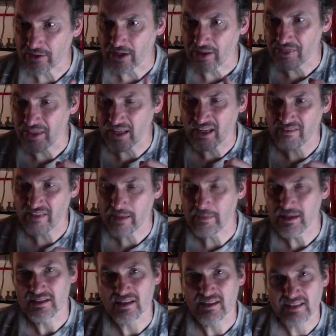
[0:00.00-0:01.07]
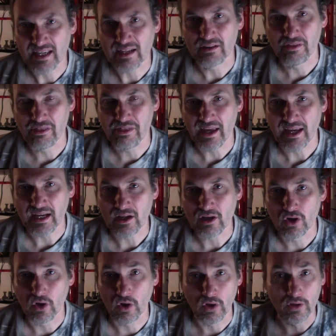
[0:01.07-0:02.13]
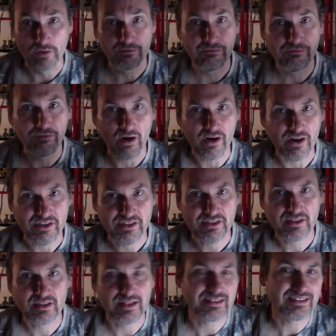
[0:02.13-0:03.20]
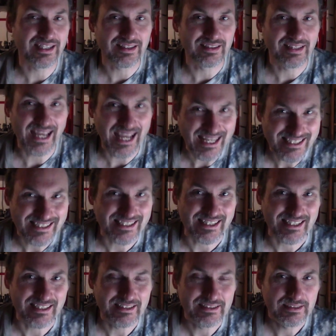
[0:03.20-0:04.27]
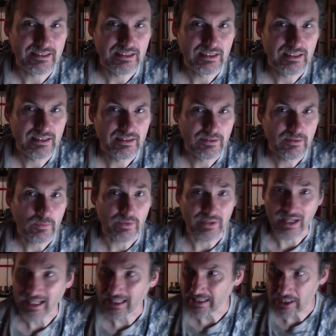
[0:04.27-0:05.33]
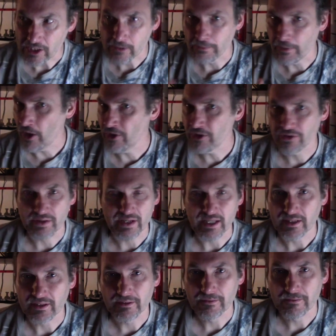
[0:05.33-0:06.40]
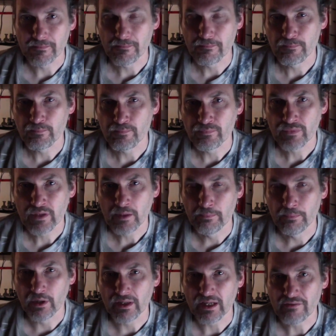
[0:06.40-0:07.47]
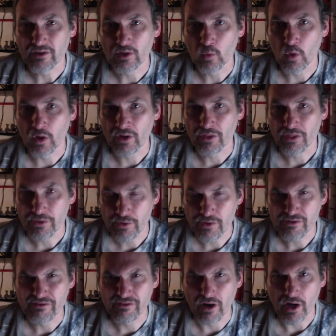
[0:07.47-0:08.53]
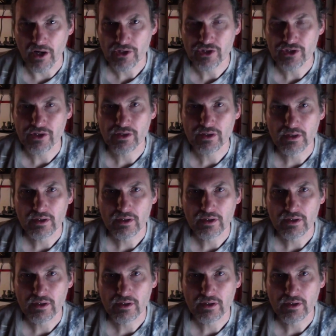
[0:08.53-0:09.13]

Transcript: and think of them as a single thing called forest, a single entity with a clear boundary. But if you're walking through the forest,